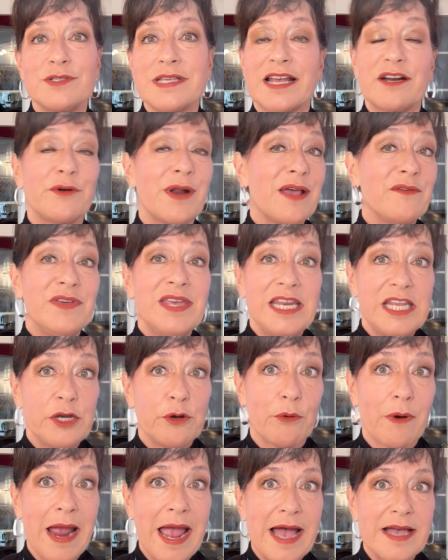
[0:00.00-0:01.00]
I don't have any
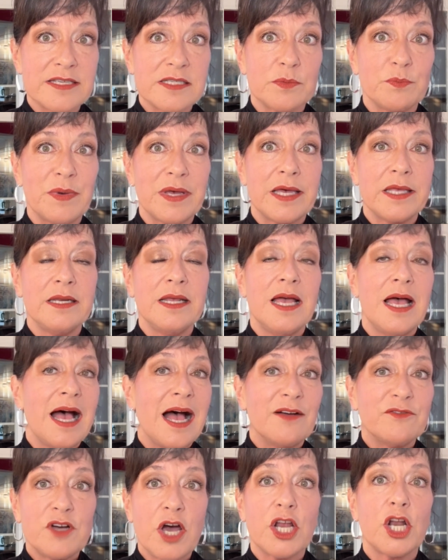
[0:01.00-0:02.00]
grass, but
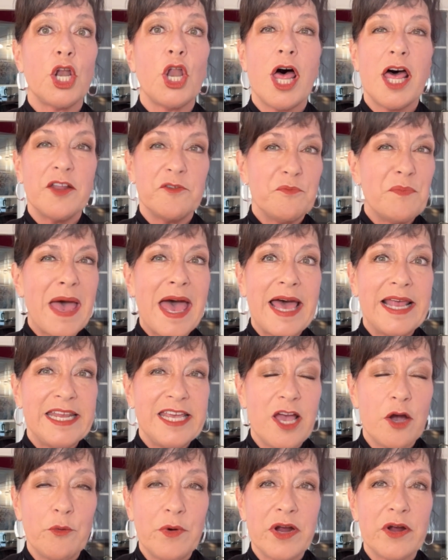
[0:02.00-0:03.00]
I've got a lot of
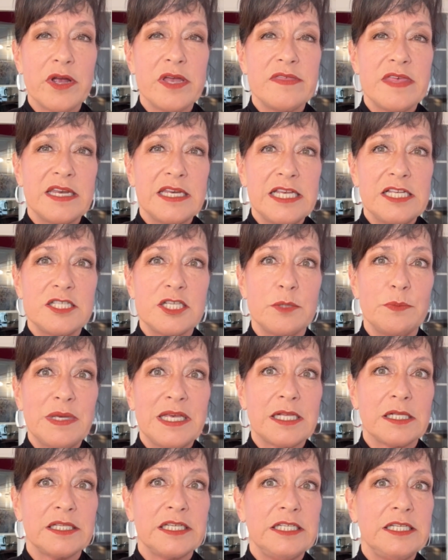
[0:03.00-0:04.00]
patio area that needs to be
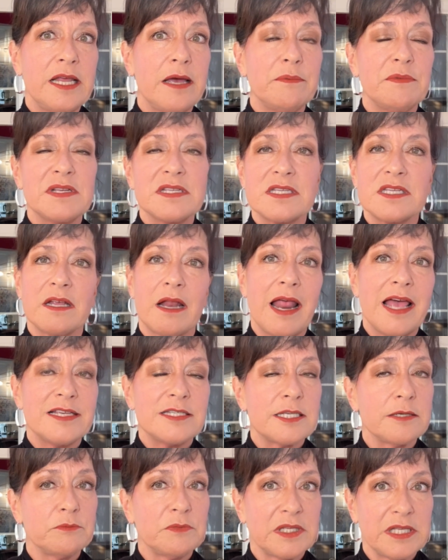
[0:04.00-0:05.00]
cleaned up that still has
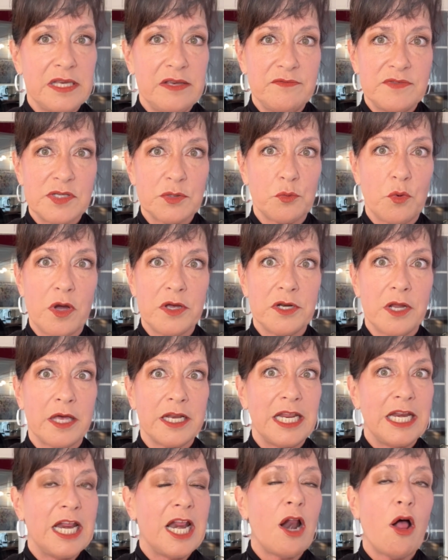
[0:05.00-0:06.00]
some leaves and whatnot
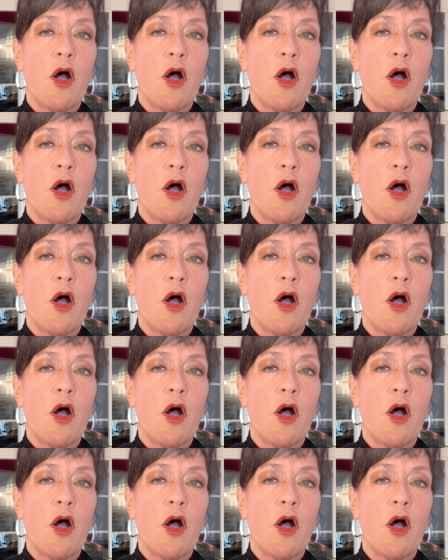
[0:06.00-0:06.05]
in it.